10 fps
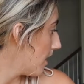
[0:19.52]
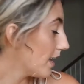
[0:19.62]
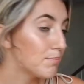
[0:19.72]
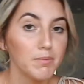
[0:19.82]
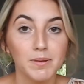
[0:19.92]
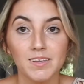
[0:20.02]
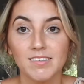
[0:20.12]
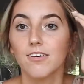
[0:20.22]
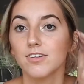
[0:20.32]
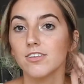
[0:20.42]
Hi puppies.
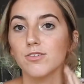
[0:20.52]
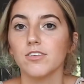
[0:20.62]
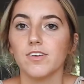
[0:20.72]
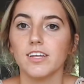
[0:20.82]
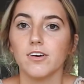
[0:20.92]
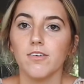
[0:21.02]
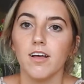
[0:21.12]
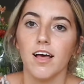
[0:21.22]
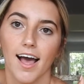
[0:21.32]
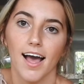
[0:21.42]
For this week's video,
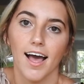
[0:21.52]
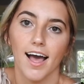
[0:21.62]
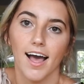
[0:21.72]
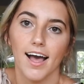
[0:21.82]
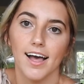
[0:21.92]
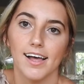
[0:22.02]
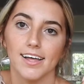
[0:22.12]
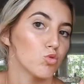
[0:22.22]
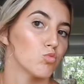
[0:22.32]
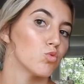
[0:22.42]

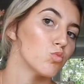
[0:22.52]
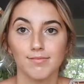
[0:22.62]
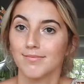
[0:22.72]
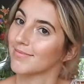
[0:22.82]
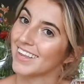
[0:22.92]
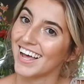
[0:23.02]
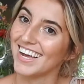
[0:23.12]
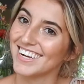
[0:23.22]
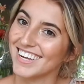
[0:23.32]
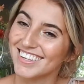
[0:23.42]

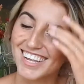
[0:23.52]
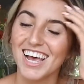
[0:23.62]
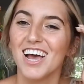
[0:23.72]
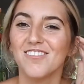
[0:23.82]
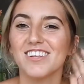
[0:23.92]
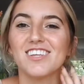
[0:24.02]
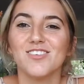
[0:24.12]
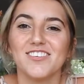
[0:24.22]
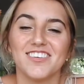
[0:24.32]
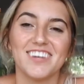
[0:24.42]
hi guys. For this
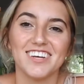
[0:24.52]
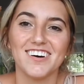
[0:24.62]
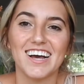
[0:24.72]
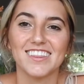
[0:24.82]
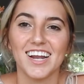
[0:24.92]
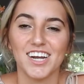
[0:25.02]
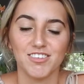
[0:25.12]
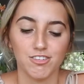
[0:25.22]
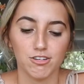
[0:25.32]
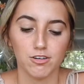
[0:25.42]
week's video, I thought I
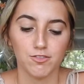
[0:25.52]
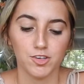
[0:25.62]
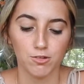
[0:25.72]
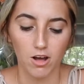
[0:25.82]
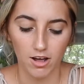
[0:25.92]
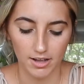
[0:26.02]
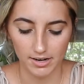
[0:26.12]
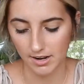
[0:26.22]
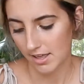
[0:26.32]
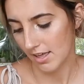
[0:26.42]
would do a review
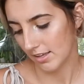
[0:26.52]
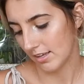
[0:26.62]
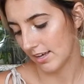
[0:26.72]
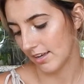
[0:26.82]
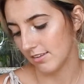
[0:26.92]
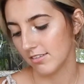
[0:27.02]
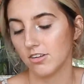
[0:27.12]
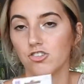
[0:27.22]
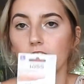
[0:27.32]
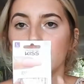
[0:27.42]
on Kiss
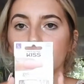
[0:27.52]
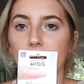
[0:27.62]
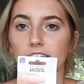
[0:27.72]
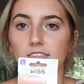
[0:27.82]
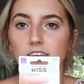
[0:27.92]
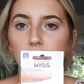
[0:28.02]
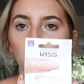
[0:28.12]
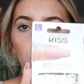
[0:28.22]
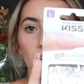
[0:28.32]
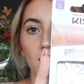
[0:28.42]
Gel Fantasy
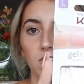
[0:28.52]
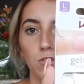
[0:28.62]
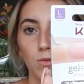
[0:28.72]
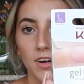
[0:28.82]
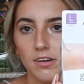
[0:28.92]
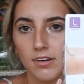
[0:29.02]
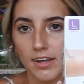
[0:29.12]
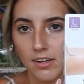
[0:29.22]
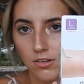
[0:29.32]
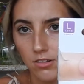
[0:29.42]
Ready to Wear
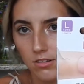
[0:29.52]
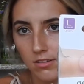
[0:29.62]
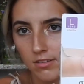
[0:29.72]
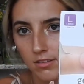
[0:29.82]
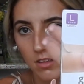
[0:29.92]
Nails.